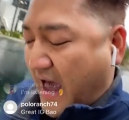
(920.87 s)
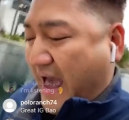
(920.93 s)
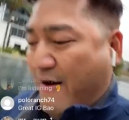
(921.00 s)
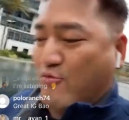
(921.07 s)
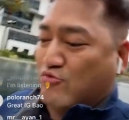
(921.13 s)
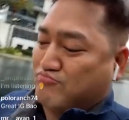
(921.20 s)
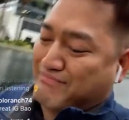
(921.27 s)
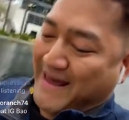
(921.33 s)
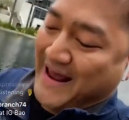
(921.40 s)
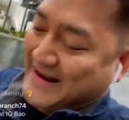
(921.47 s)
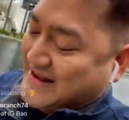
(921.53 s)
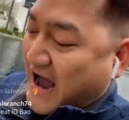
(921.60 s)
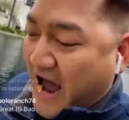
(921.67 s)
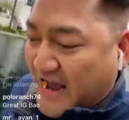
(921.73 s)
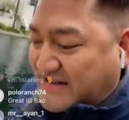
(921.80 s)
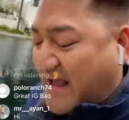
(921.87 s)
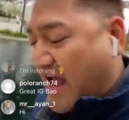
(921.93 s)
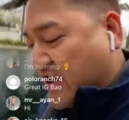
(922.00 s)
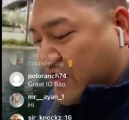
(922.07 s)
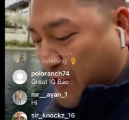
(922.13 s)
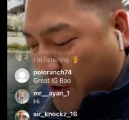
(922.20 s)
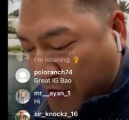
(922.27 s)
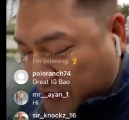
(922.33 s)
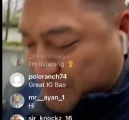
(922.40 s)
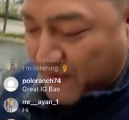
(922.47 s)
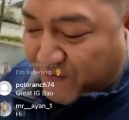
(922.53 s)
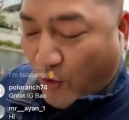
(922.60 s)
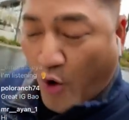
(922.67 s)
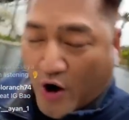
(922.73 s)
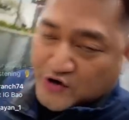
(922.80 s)
I may die ten
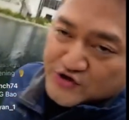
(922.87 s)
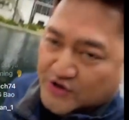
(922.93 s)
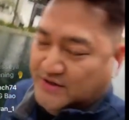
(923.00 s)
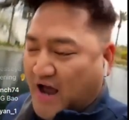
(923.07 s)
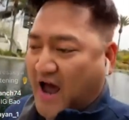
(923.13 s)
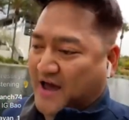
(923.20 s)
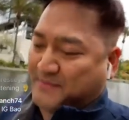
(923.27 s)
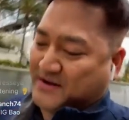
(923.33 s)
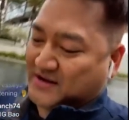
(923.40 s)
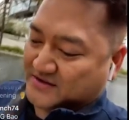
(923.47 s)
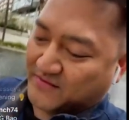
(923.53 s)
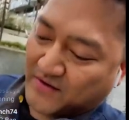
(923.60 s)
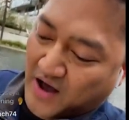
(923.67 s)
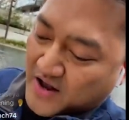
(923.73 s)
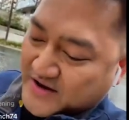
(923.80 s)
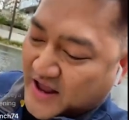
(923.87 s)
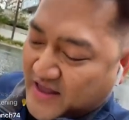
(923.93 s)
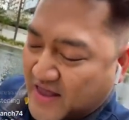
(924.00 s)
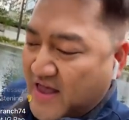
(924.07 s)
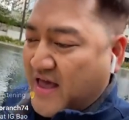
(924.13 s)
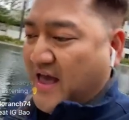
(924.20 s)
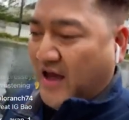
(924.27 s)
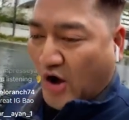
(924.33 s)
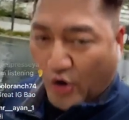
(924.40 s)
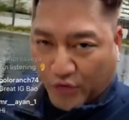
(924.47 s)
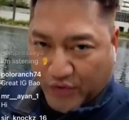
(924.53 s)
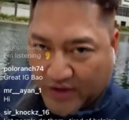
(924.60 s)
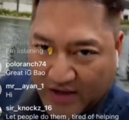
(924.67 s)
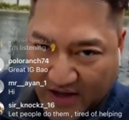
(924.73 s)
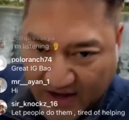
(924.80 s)
years before I should die because of
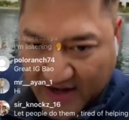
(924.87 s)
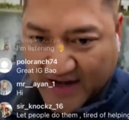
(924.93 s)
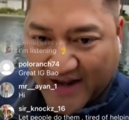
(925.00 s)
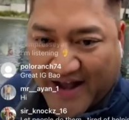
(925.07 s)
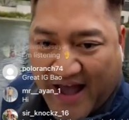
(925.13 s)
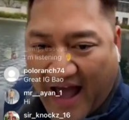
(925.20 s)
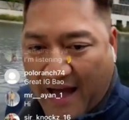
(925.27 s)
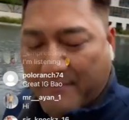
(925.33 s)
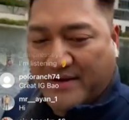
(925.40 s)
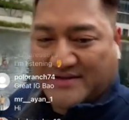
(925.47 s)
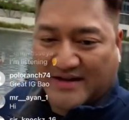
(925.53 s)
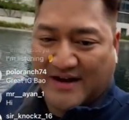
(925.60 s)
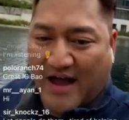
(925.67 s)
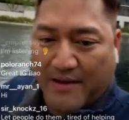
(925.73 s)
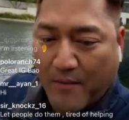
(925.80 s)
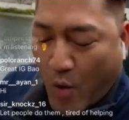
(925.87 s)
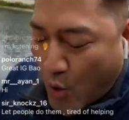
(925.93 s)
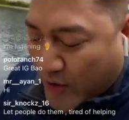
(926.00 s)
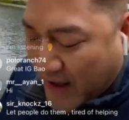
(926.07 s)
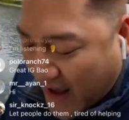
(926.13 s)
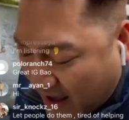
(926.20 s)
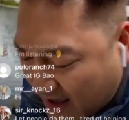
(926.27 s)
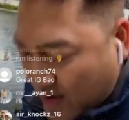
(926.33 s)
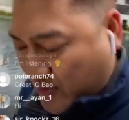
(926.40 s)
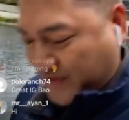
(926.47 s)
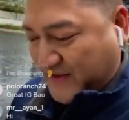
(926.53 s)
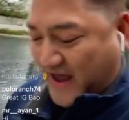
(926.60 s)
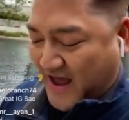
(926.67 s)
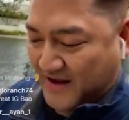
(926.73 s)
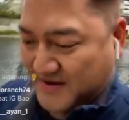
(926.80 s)
unhealthy eating habits, and I'm okay
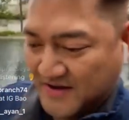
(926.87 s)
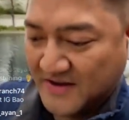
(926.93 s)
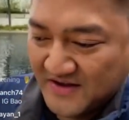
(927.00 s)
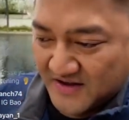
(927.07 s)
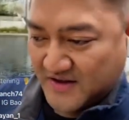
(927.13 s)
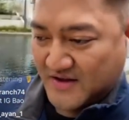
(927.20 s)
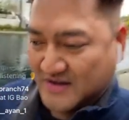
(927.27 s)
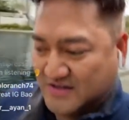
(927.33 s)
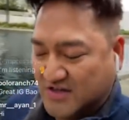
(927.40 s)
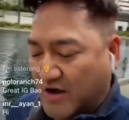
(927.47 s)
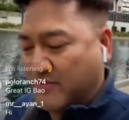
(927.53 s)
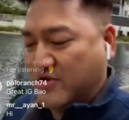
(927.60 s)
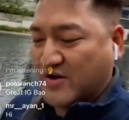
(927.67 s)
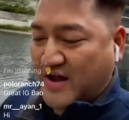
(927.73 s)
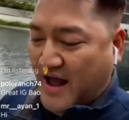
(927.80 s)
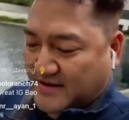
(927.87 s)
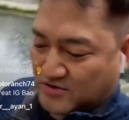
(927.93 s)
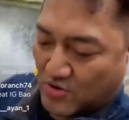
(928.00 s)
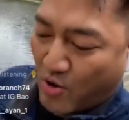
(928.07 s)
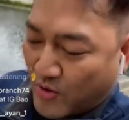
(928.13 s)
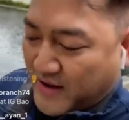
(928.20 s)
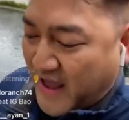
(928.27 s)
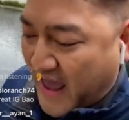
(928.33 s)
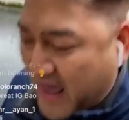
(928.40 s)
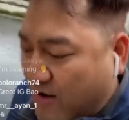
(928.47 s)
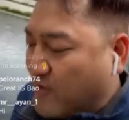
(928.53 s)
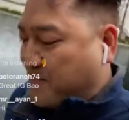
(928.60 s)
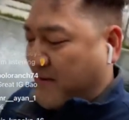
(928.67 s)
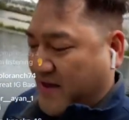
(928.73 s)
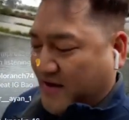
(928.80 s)
with that. Some of you guys are
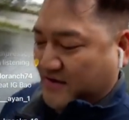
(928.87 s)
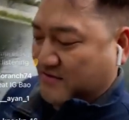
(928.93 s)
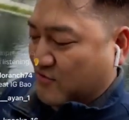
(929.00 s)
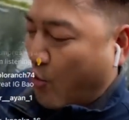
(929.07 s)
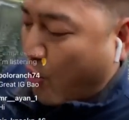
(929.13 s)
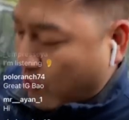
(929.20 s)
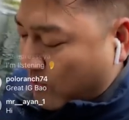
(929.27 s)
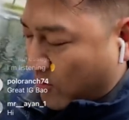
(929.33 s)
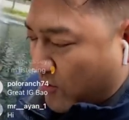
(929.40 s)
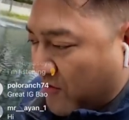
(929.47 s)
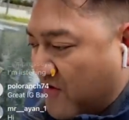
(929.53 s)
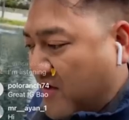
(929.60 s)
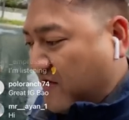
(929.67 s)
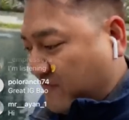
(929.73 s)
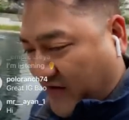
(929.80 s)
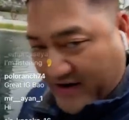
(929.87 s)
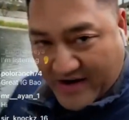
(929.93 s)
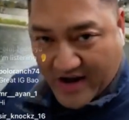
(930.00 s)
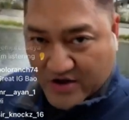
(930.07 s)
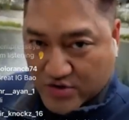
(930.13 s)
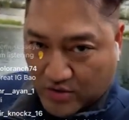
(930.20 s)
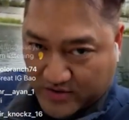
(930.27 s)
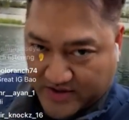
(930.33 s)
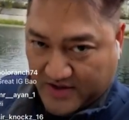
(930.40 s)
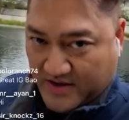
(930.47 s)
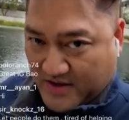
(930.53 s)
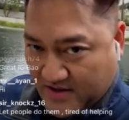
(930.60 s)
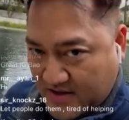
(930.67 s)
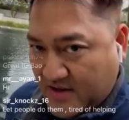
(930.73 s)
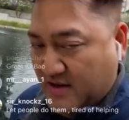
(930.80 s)
okay with being normal
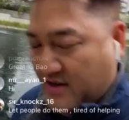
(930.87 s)
financially.